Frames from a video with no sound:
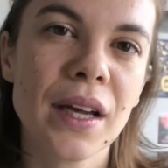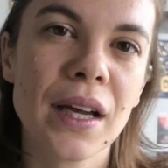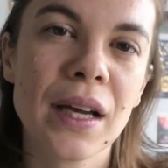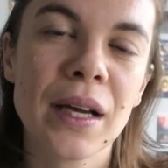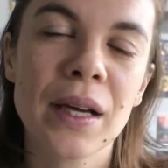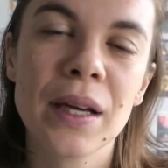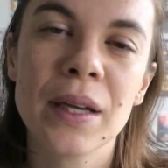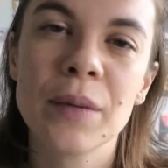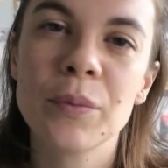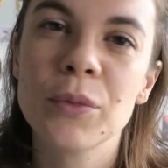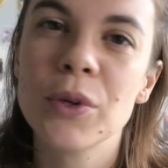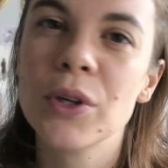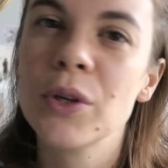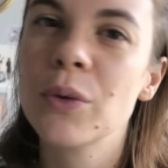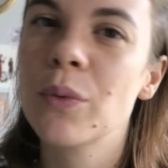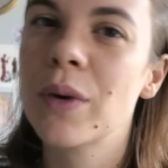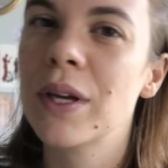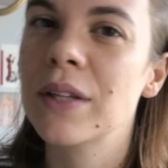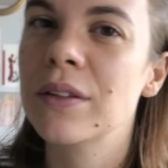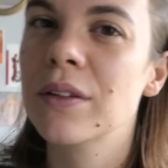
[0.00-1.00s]
I'm gonna
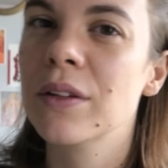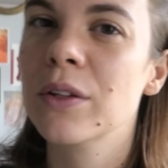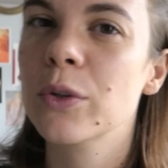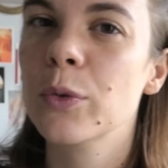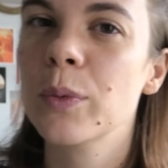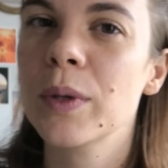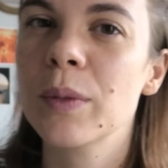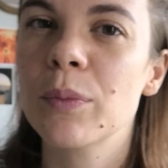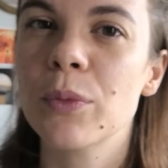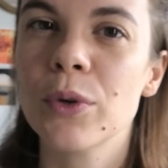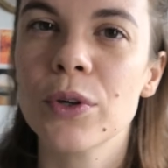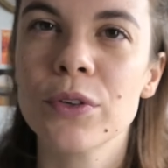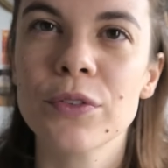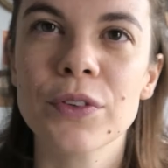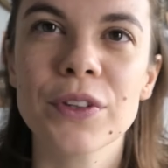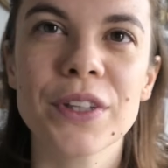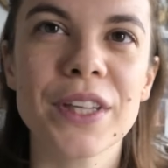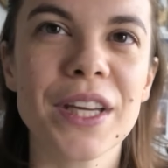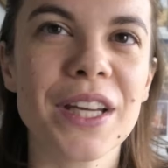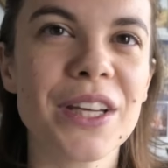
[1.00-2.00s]
wait a little bit more
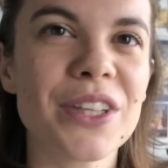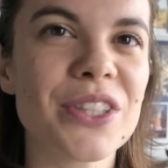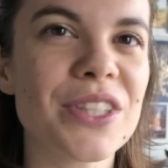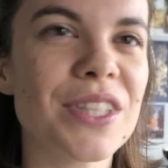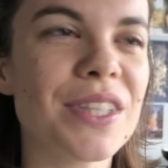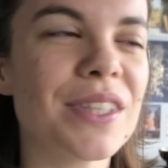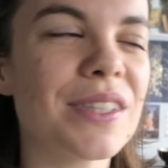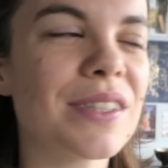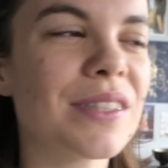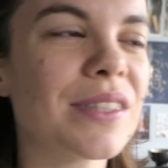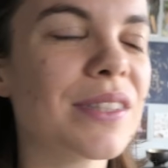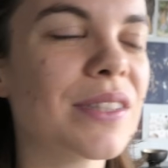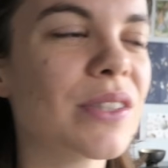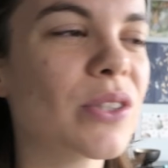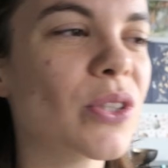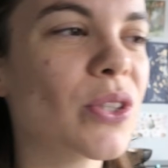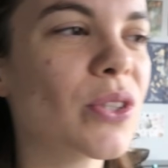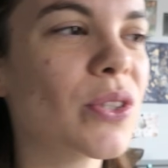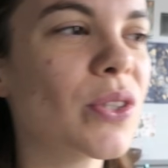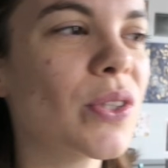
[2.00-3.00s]
for the energies
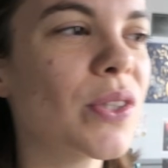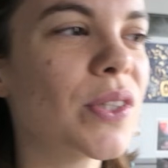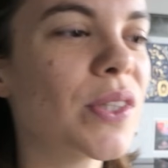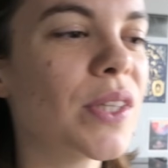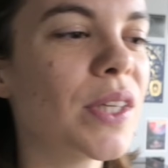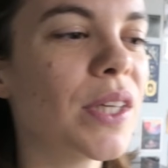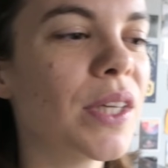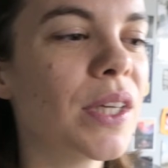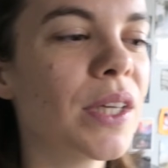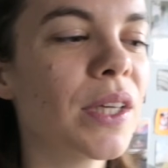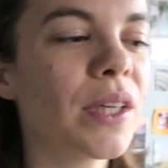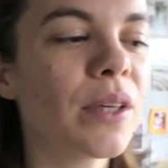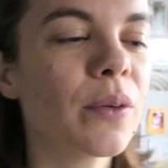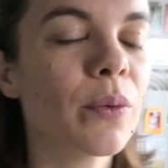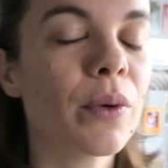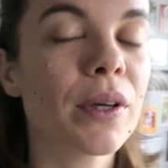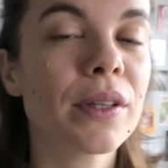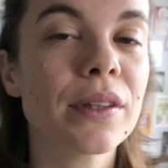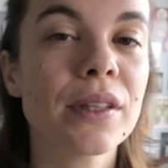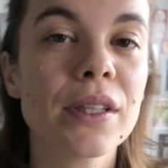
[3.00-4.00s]
just to see
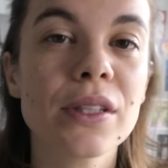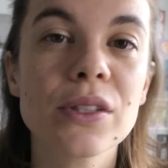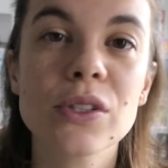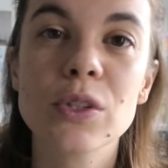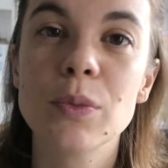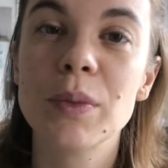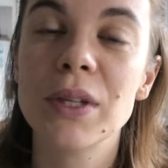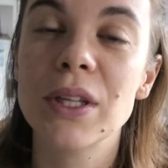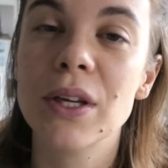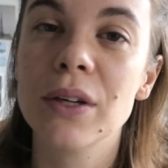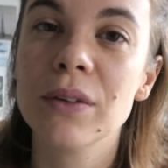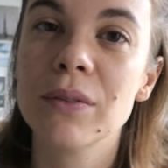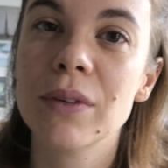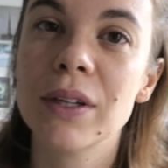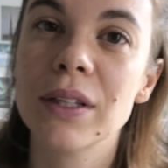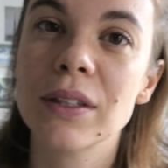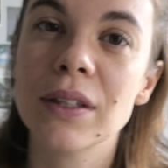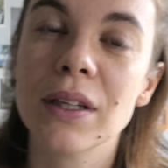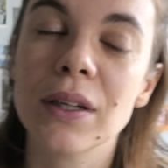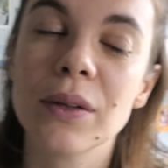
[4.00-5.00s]
what needs to be done
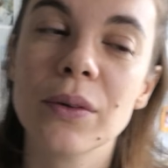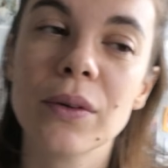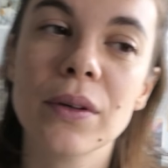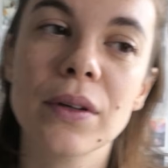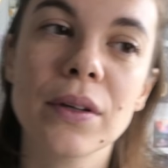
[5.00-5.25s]
right now.